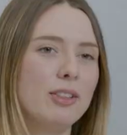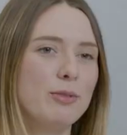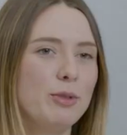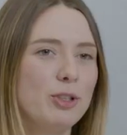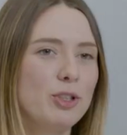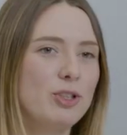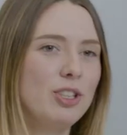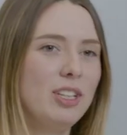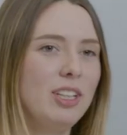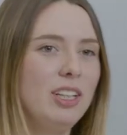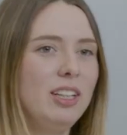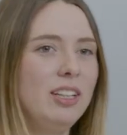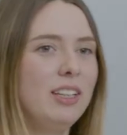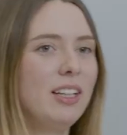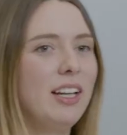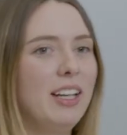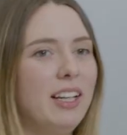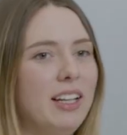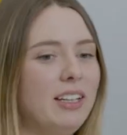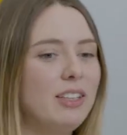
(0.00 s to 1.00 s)
the machine
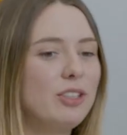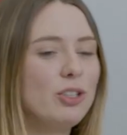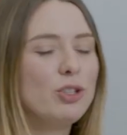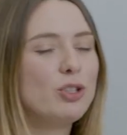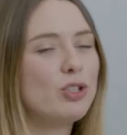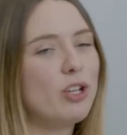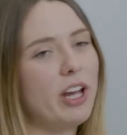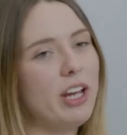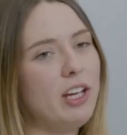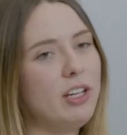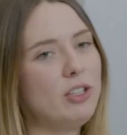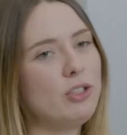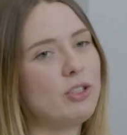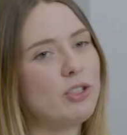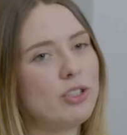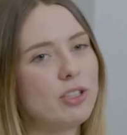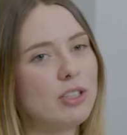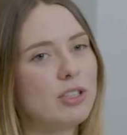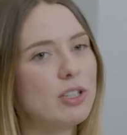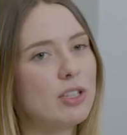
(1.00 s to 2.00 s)
and
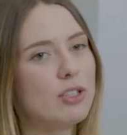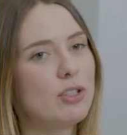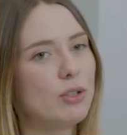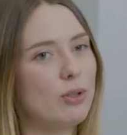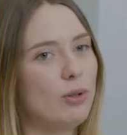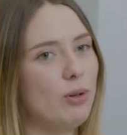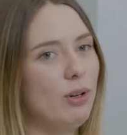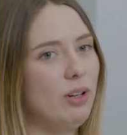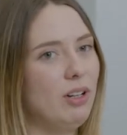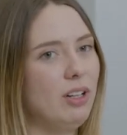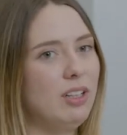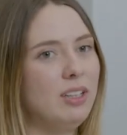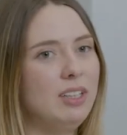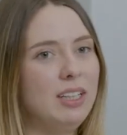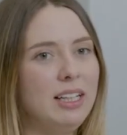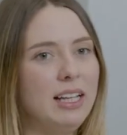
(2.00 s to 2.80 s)
change the tool